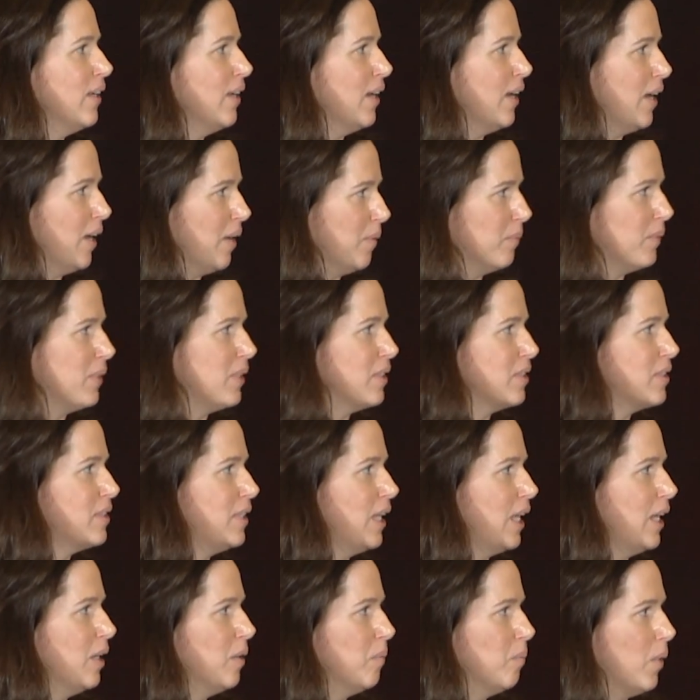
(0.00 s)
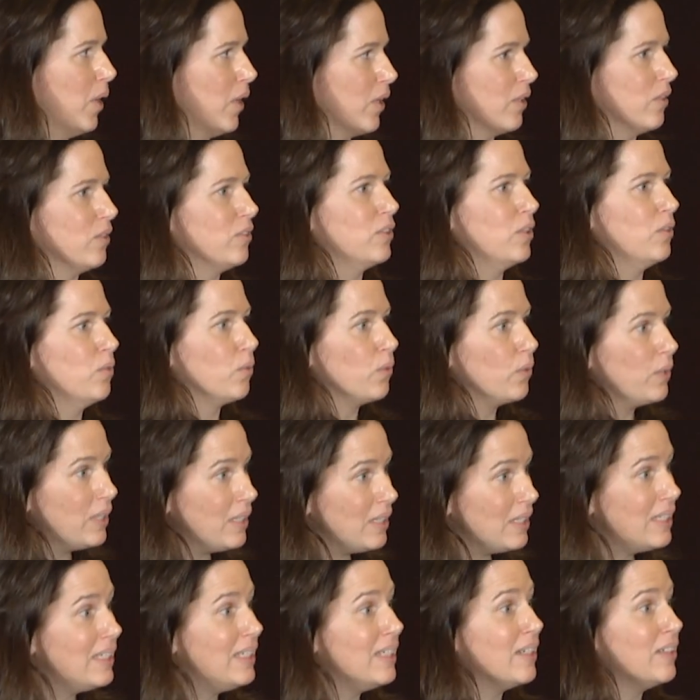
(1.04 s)
um, these data models and
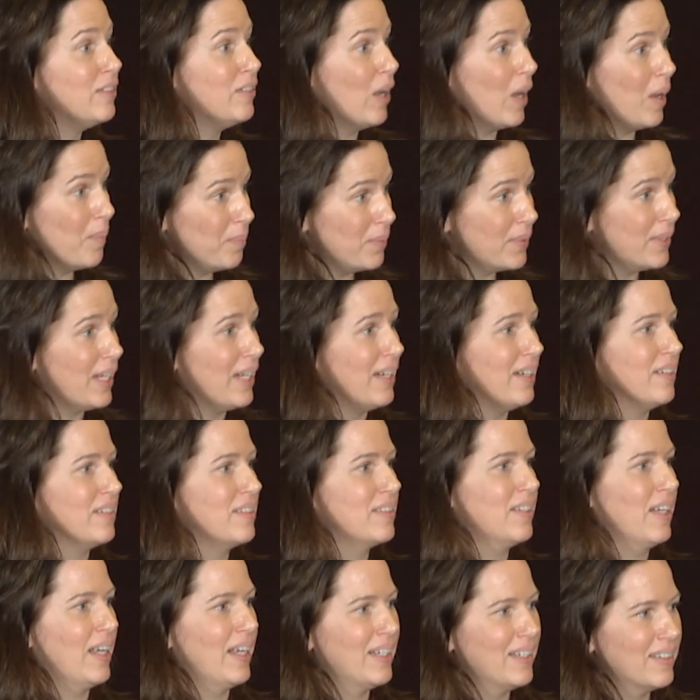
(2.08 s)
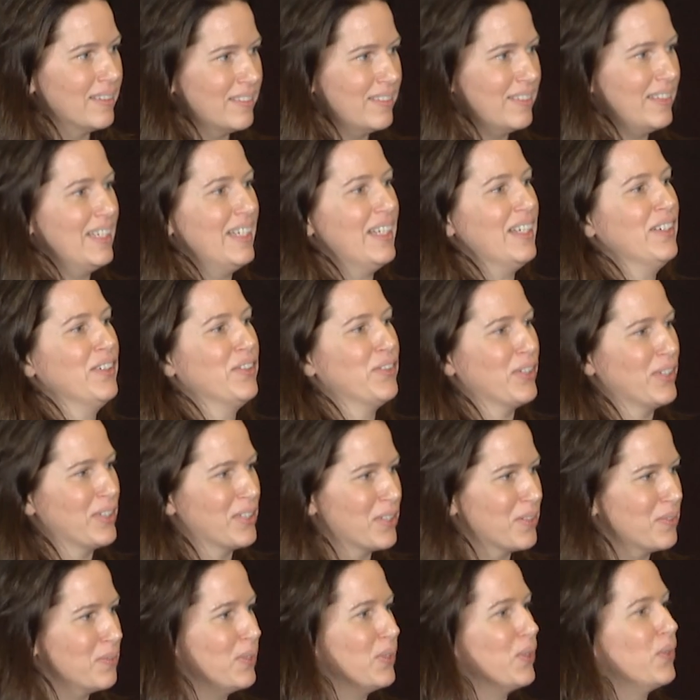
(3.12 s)
really adopt data science, the
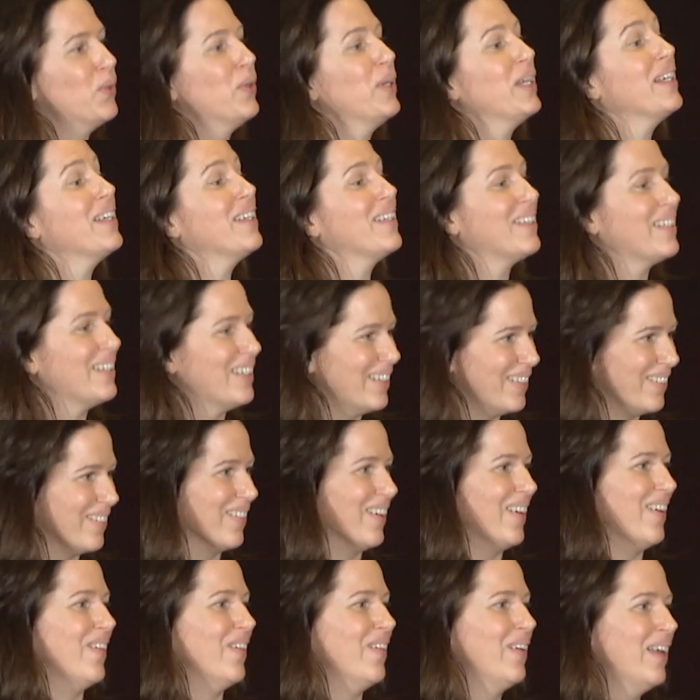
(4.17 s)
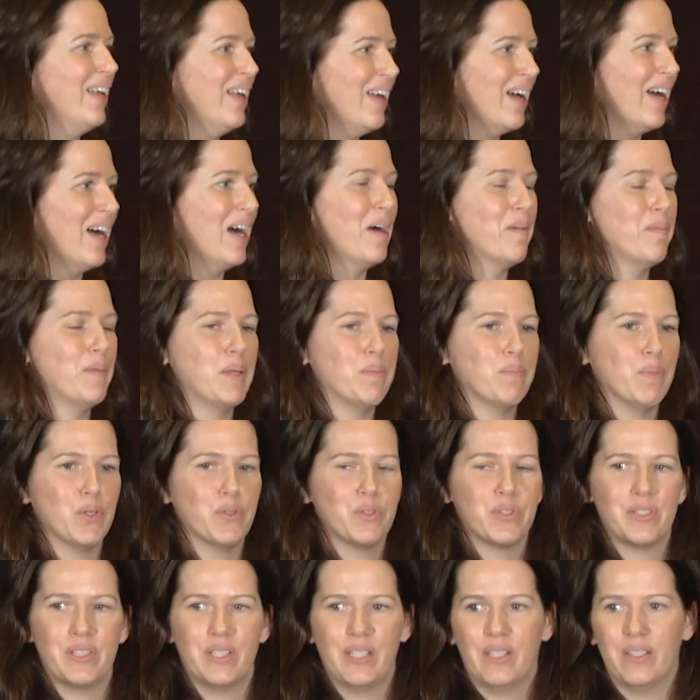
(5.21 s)
interest will quickly grow. Um, and
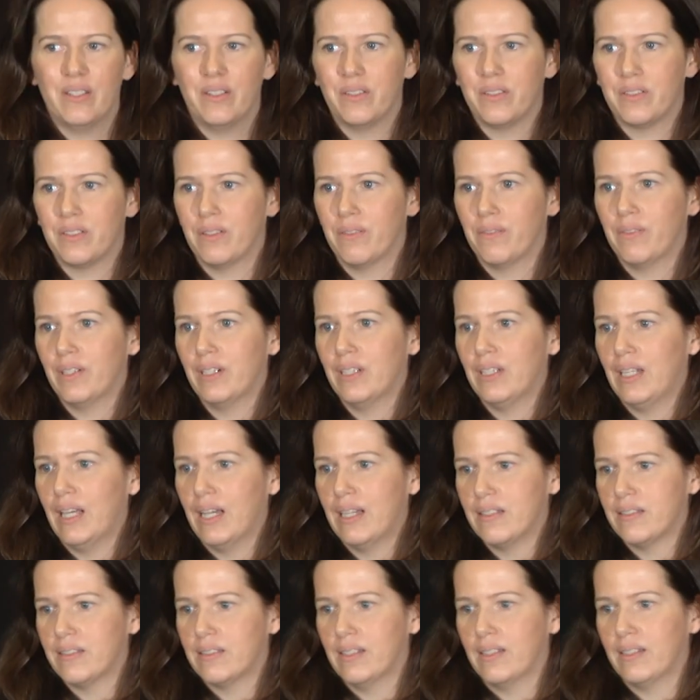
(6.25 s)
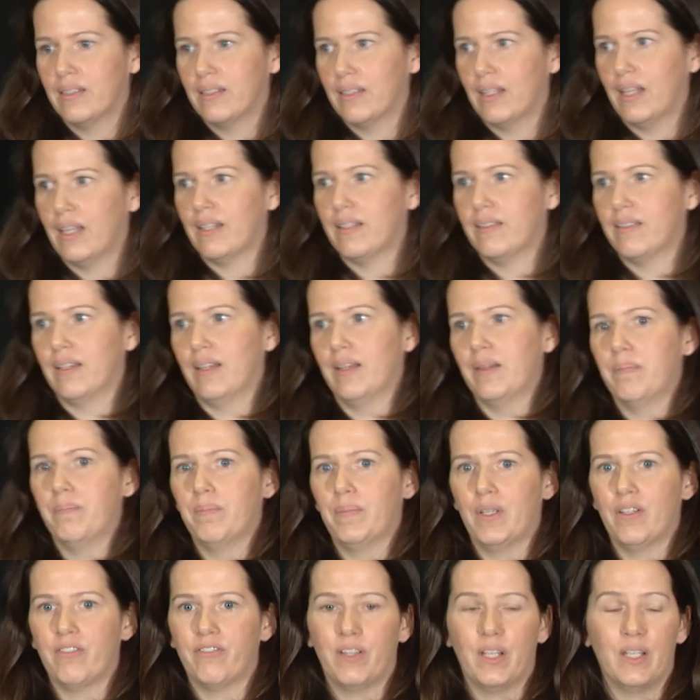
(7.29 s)
most CEOs are realizing that um,
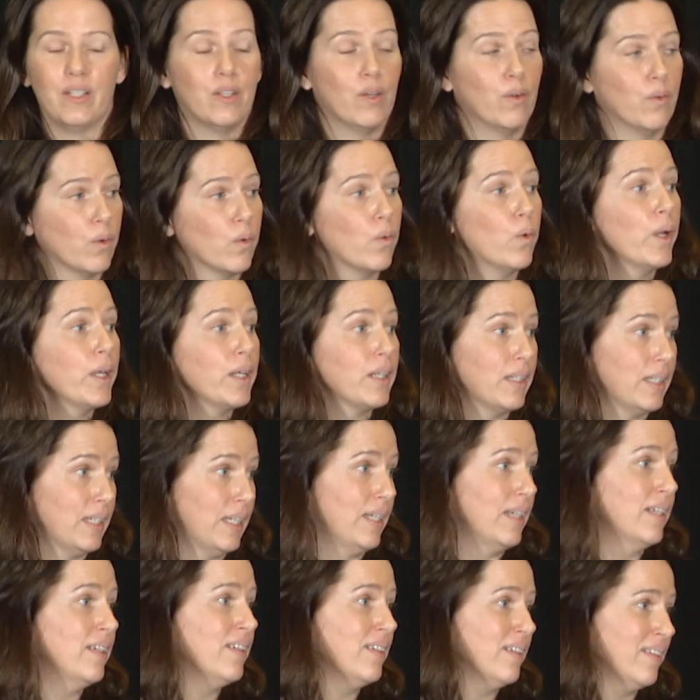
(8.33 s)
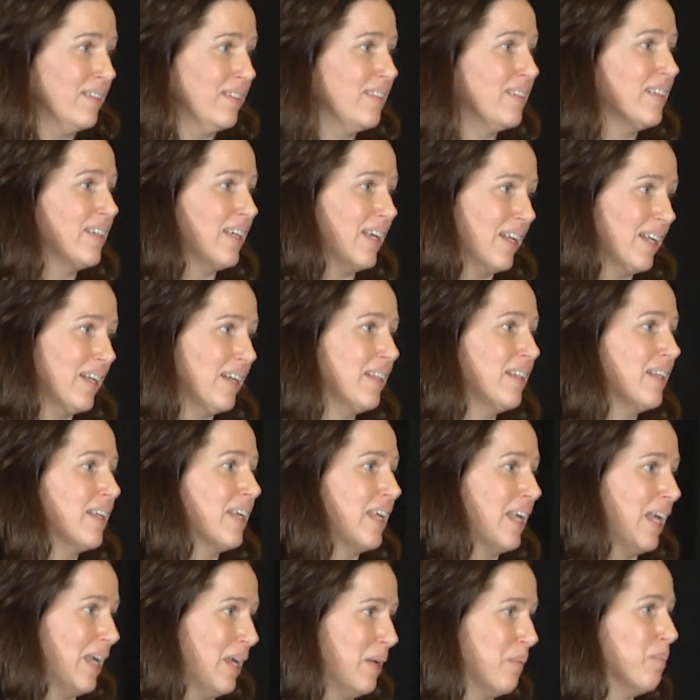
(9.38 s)
if they don't quickly get in the
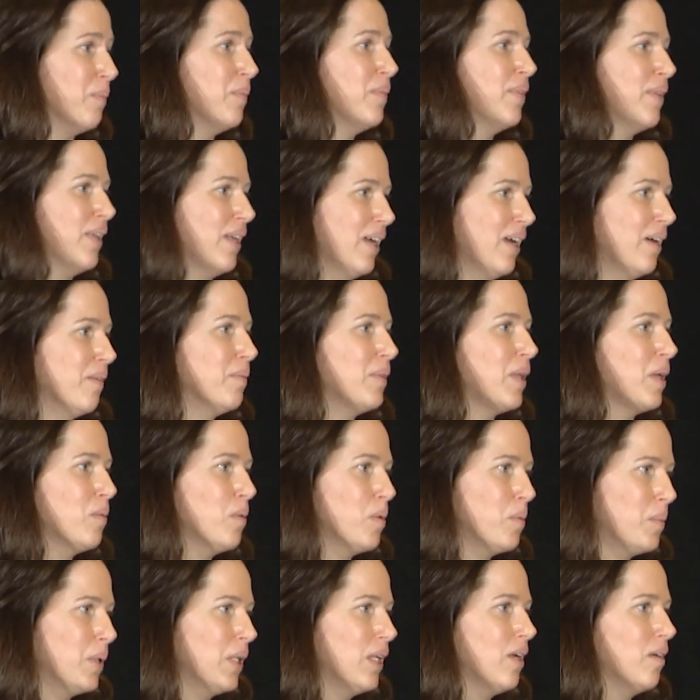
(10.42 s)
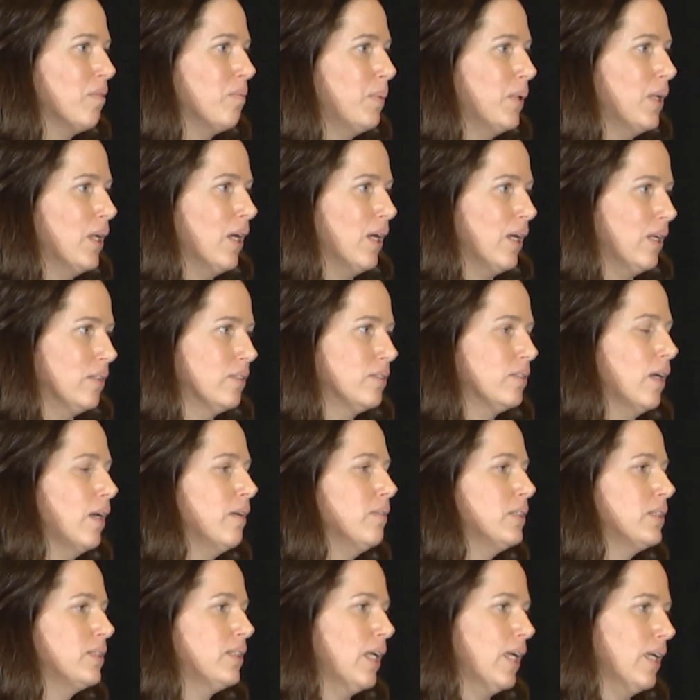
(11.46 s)
game, um, they will be left behind. So I
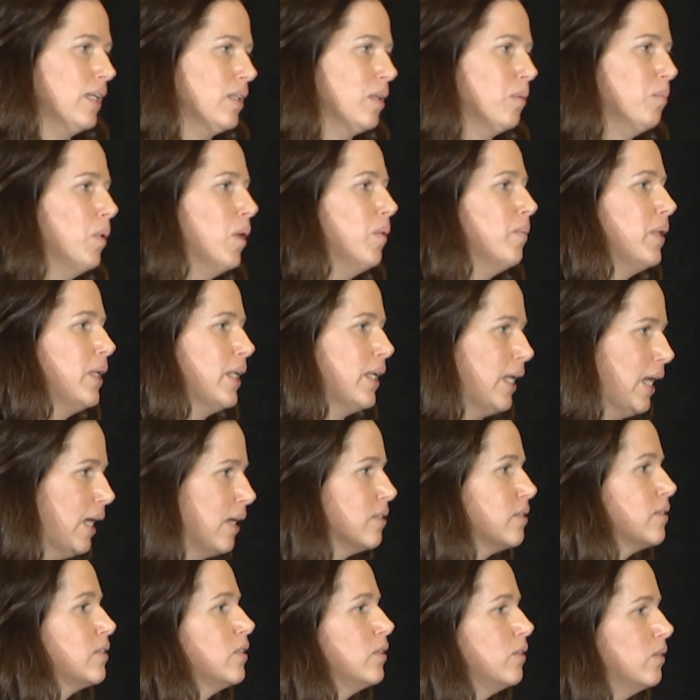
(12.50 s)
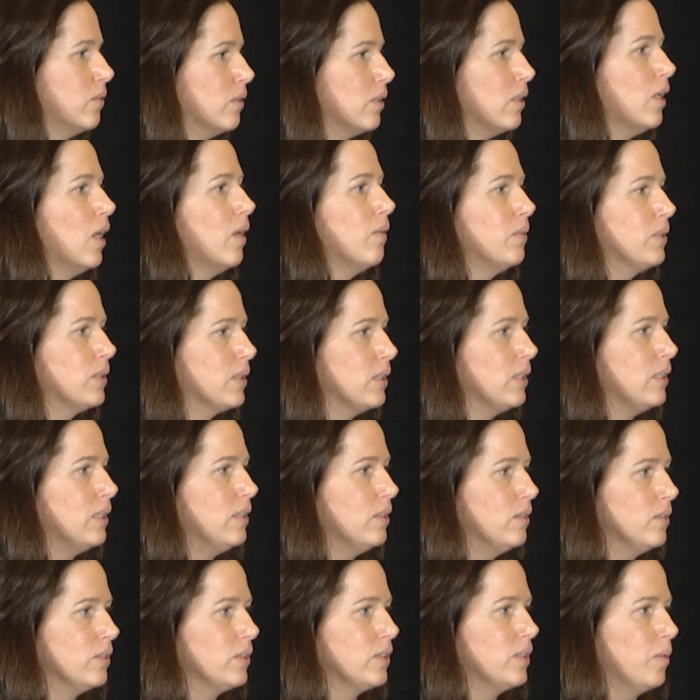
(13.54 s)
would say at the moment it has to do a lot with the
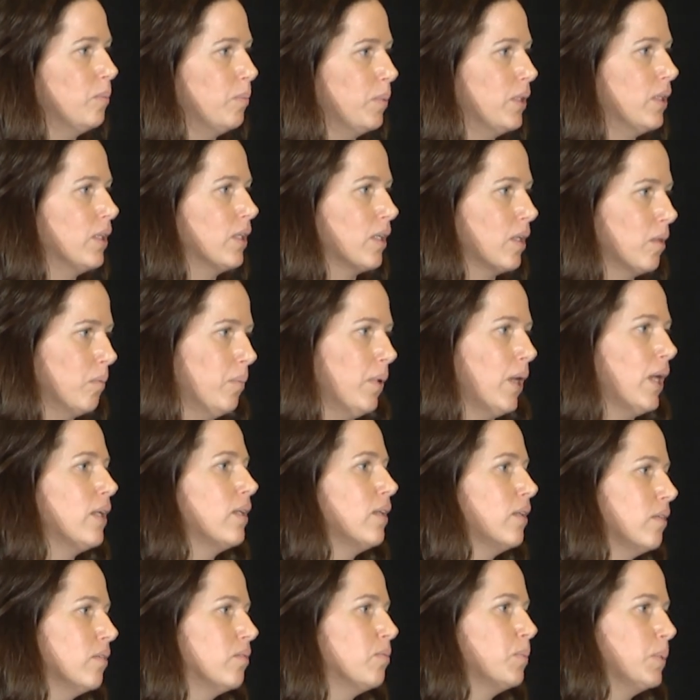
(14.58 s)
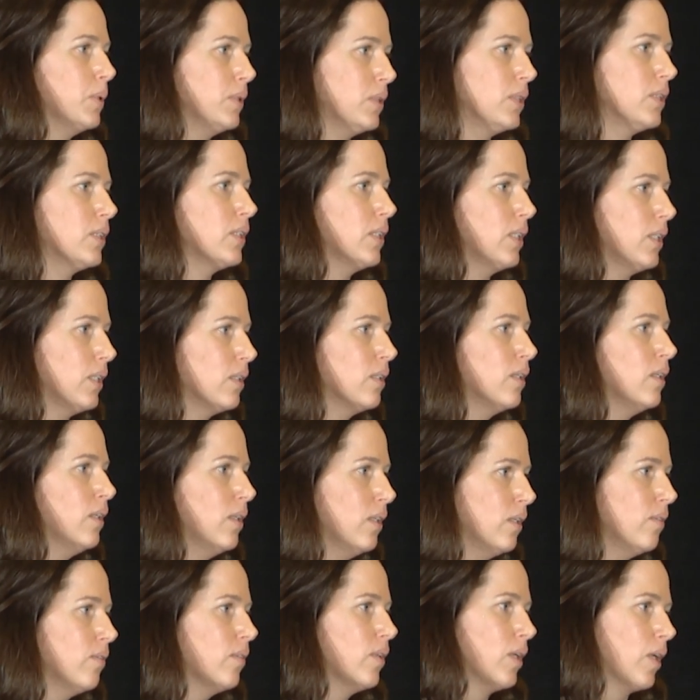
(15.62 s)
leadership and the competitive positioning
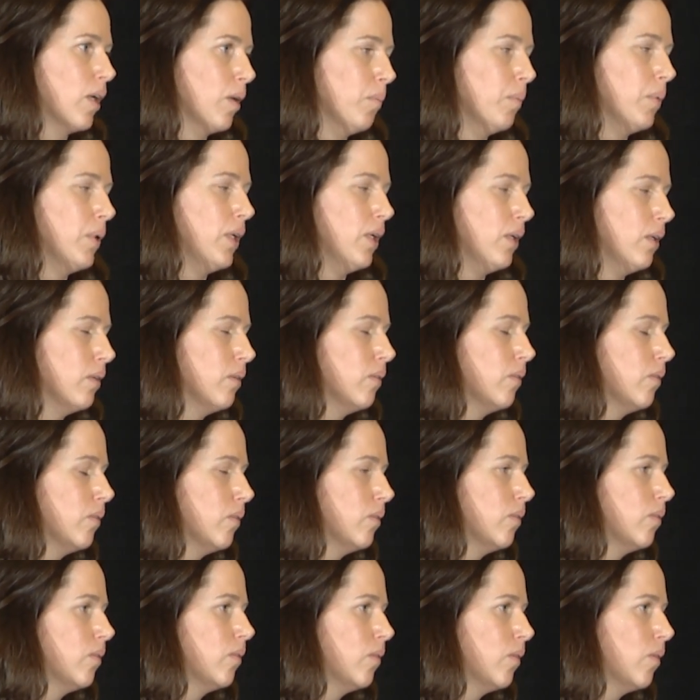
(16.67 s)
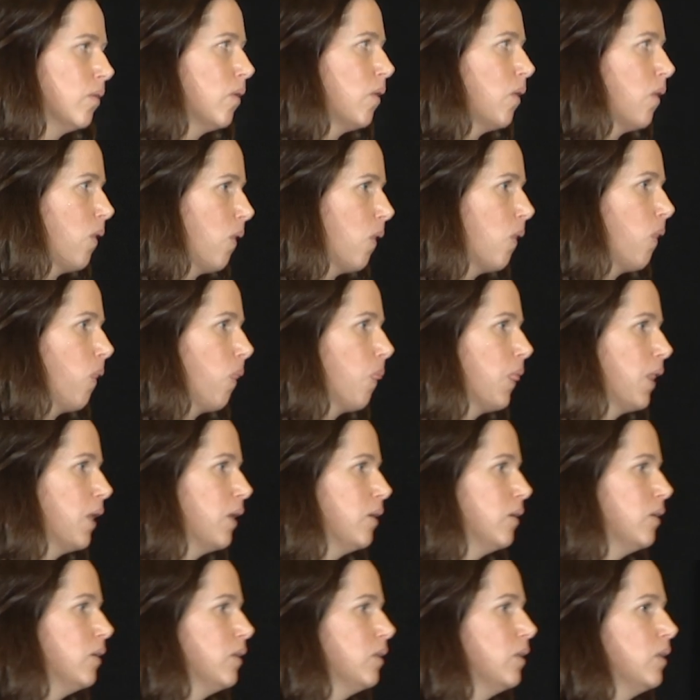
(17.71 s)
of company. Hey, we have a
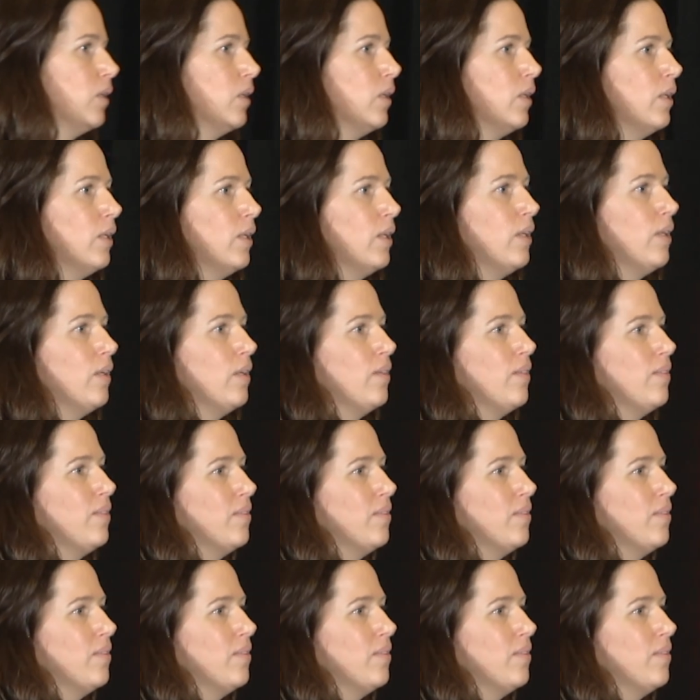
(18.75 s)
Twitter question.